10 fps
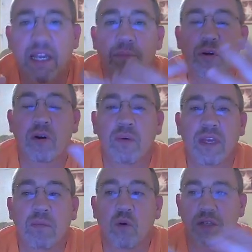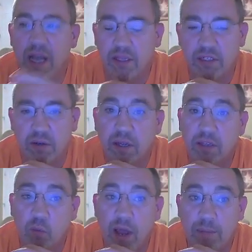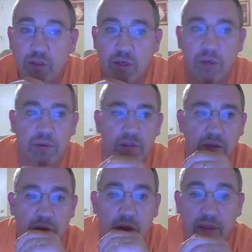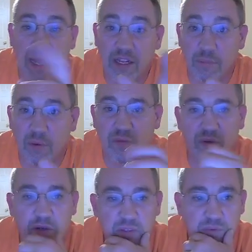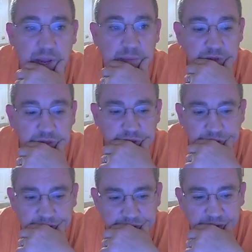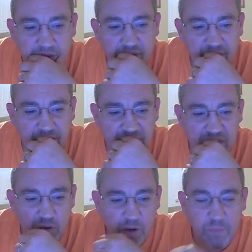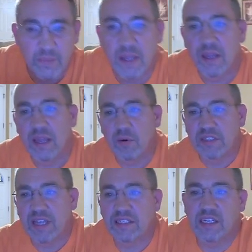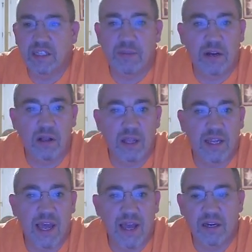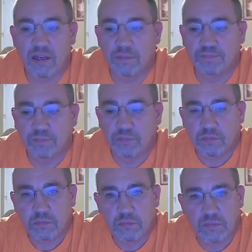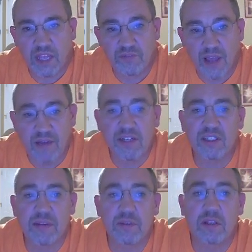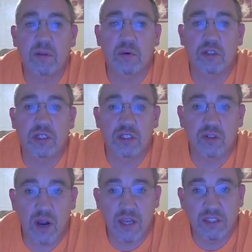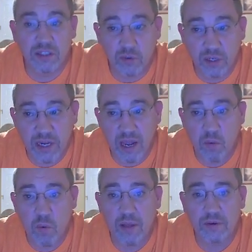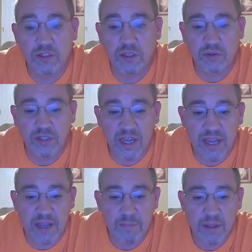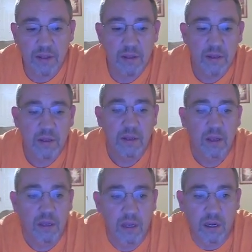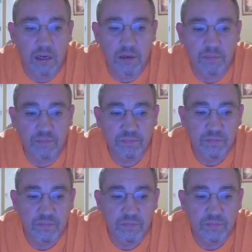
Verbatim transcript: and put on immortality, the rapture. So that could be referring to the rapture too. And so, uh, anyways, guys, that's about all I got. Um, if you haven't accepted the Lord Jesus Christ, do it now while there's still time. Um,